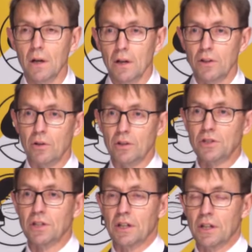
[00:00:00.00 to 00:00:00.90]
There is
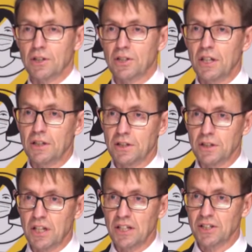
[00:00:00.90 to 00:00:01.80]
extended
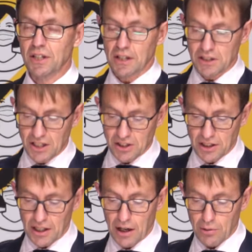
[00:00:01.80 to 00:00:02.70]
testing and
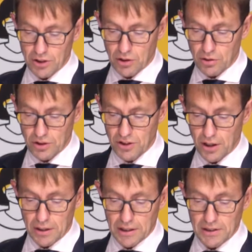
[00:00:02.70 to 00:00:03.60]
testing hours across
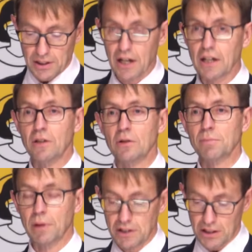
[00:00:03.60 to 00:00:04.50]
Tauranga today. There is
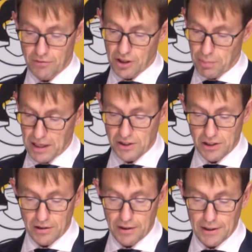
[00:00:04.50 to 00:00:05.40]
plenty of
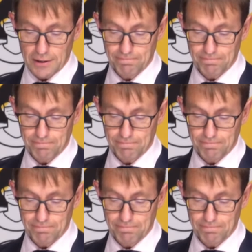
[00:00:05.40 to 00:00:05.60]
capacity there.